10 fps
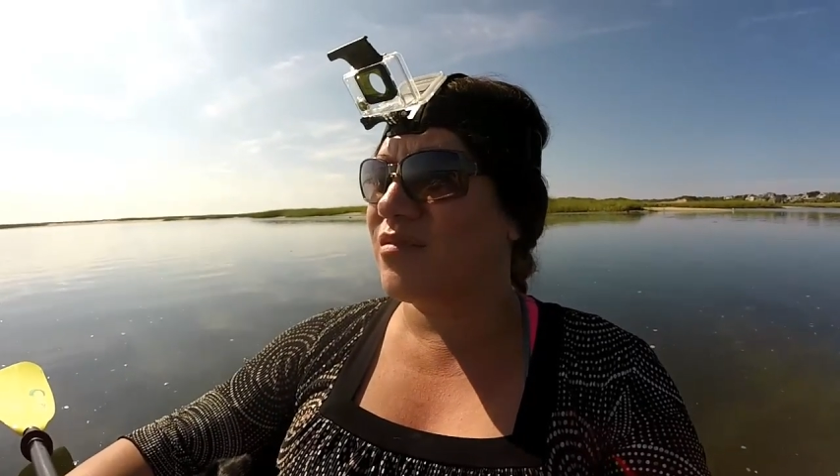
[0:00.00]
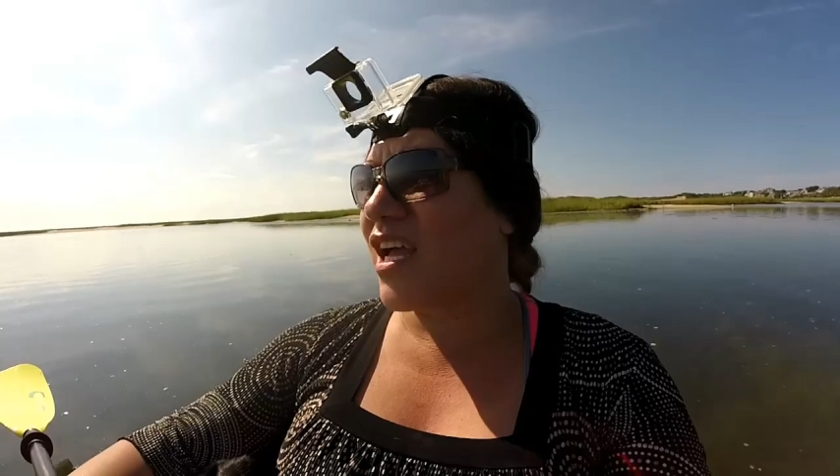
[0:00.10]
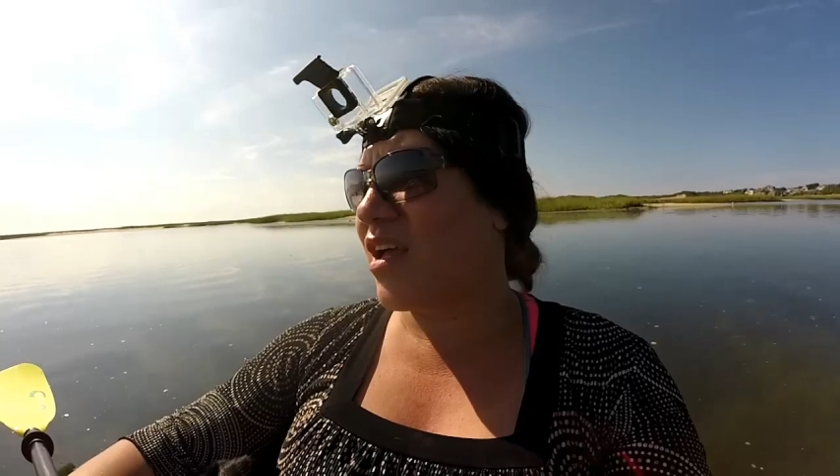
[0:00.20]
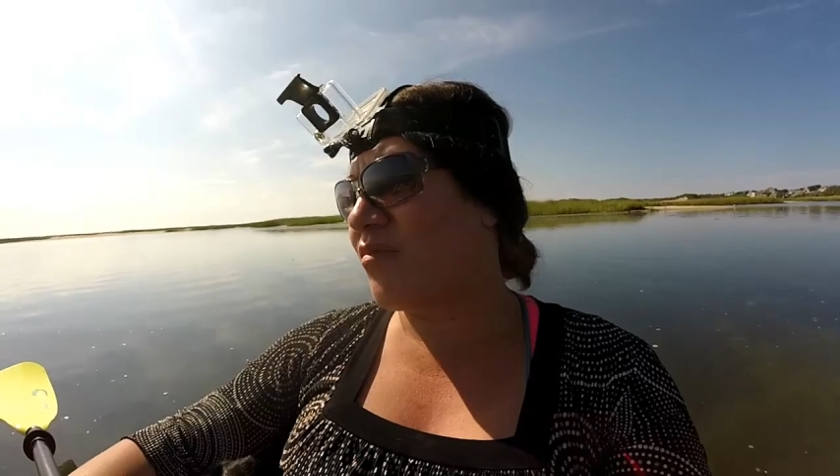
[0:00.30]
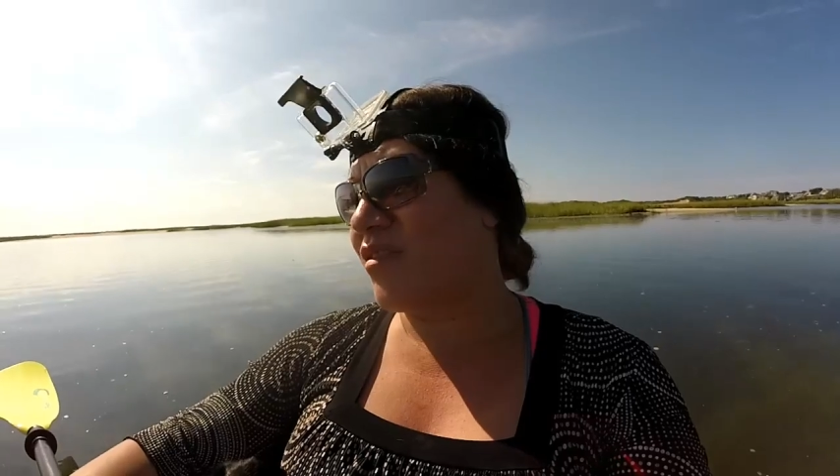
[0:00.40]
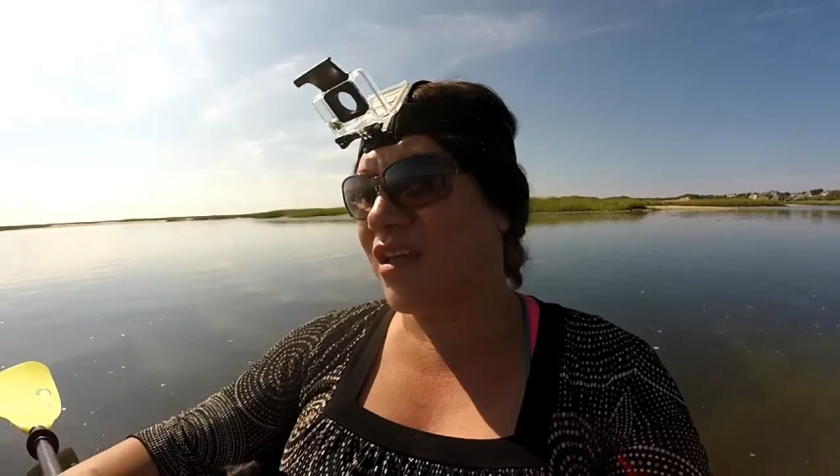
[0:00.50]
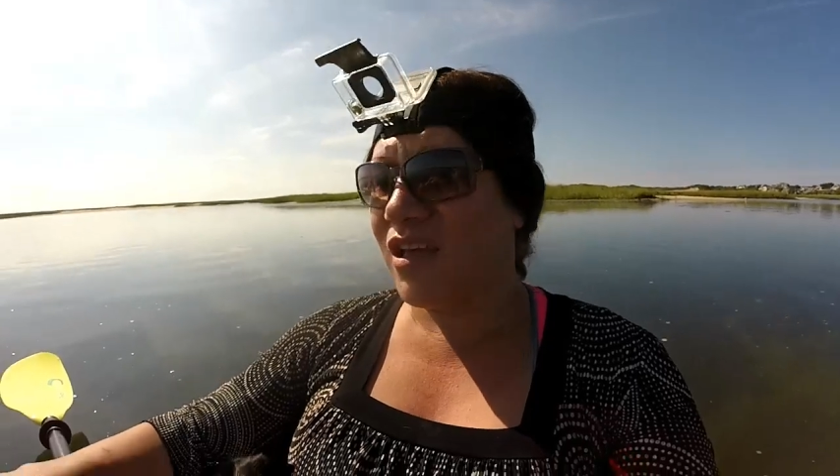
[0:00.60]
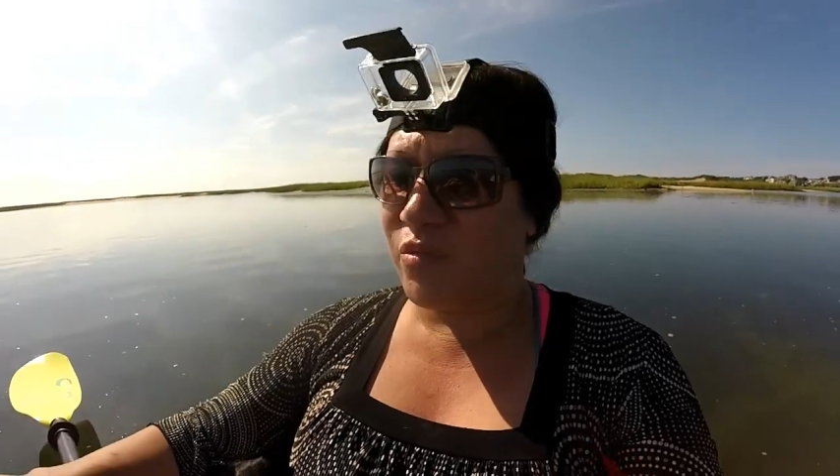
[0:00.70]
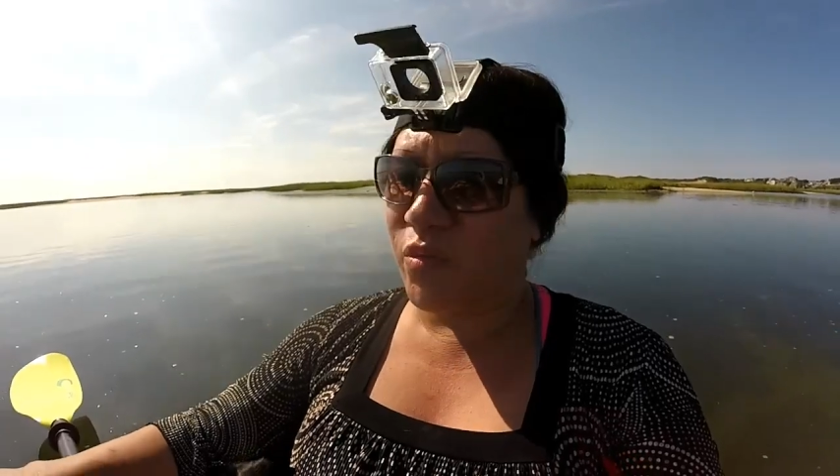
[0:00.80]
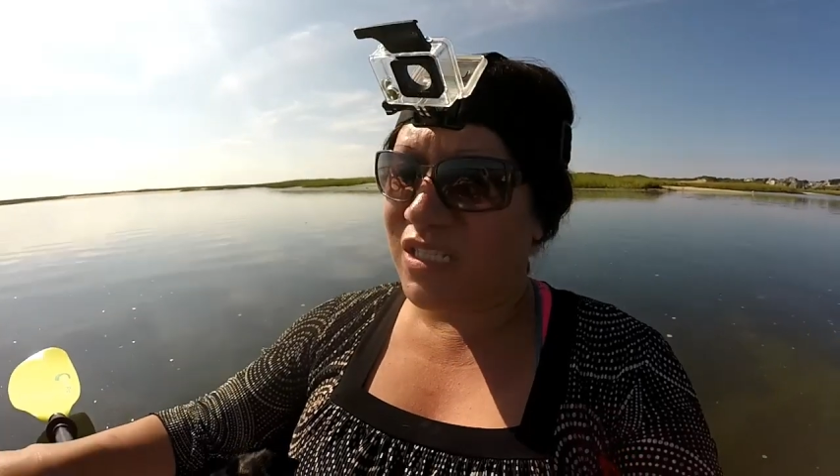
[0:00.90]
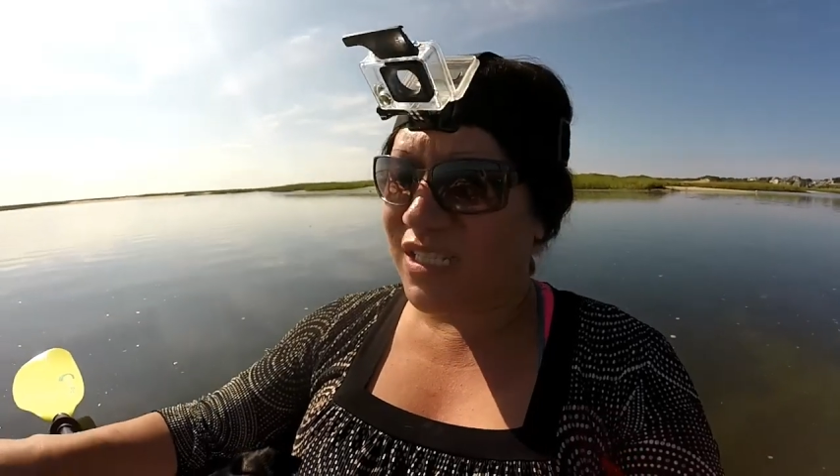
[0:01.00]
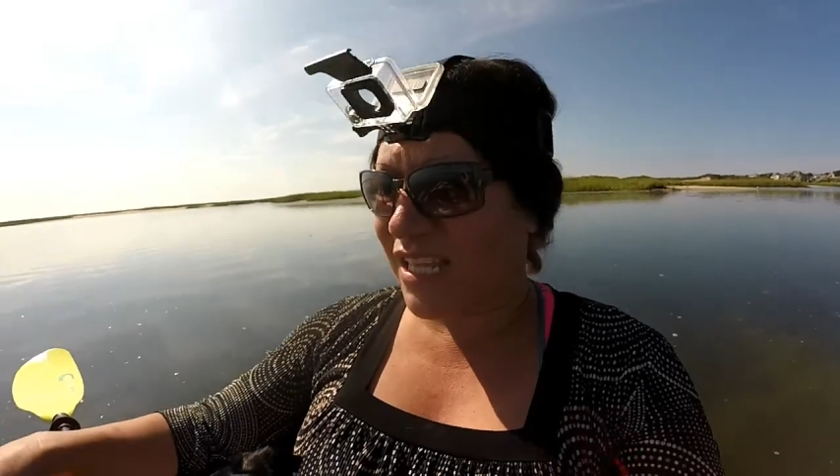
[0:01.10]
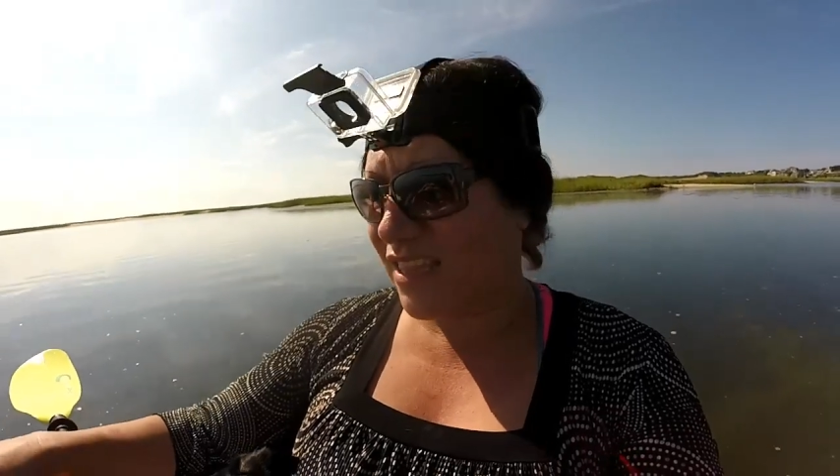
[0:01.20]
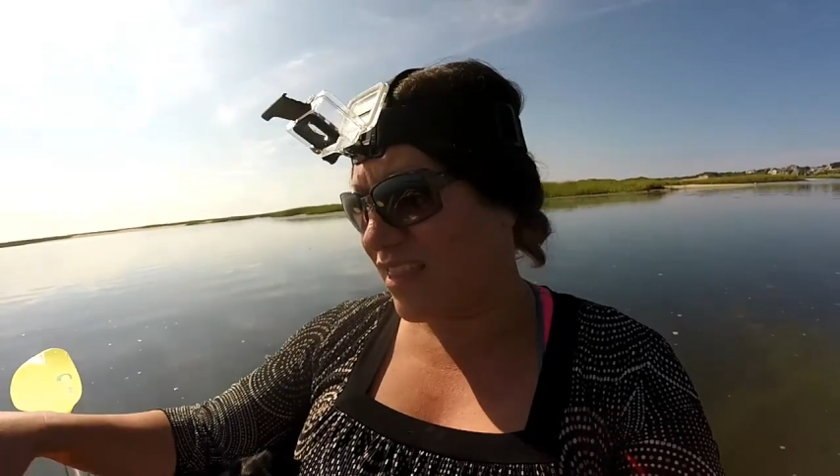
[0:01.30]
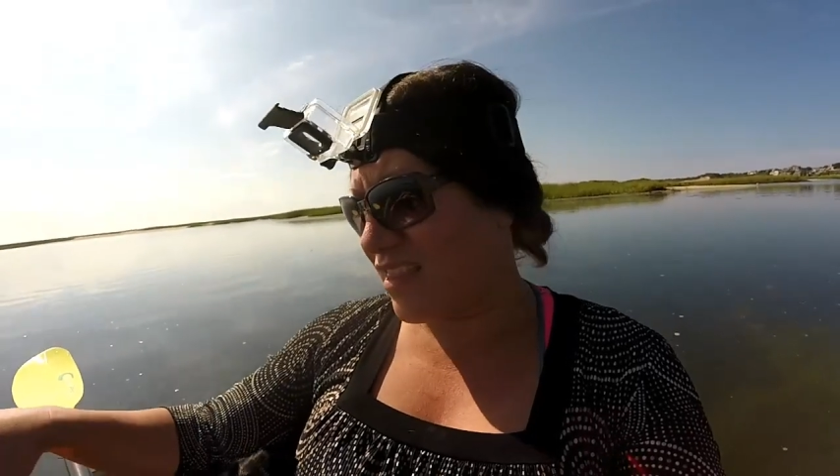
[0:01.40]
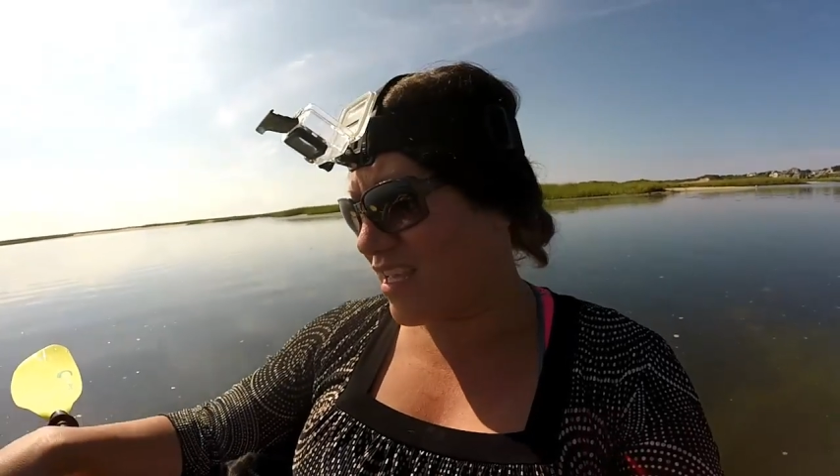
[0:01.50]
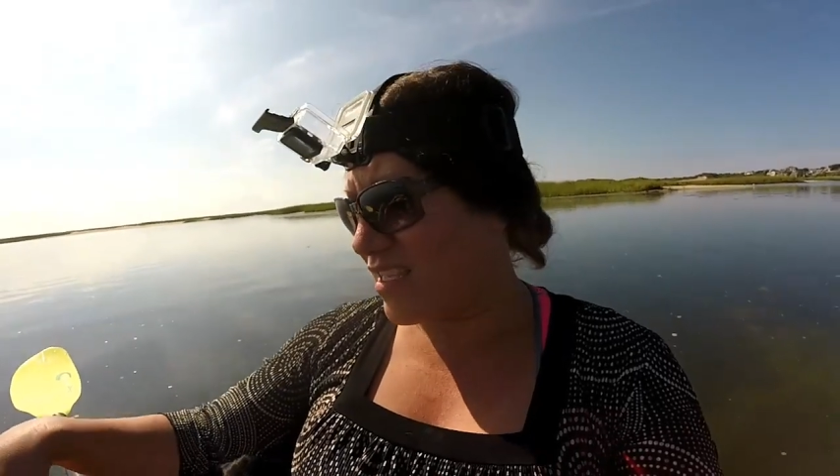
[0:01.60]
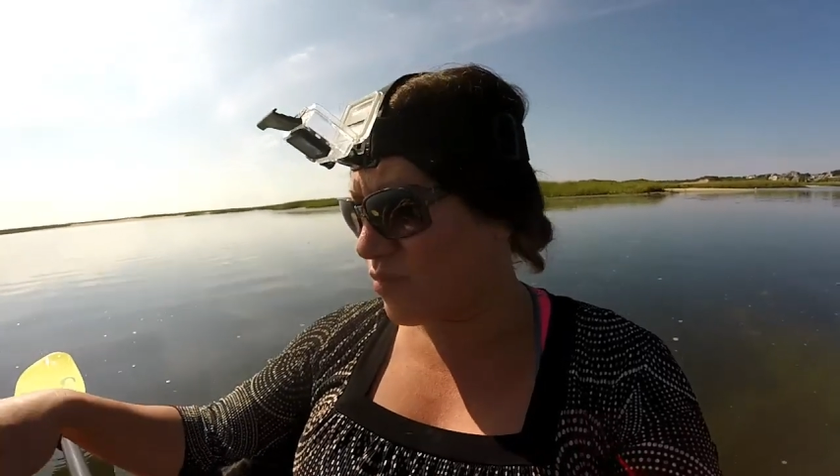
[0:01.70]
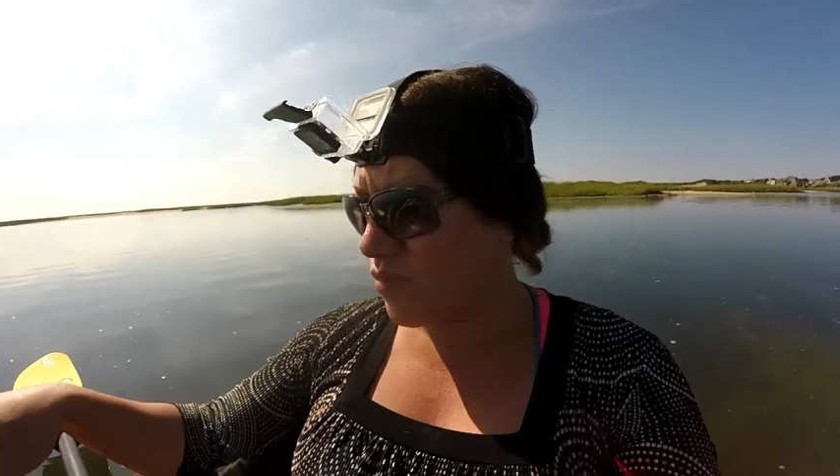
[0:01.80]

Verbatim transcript: Um, the ones like this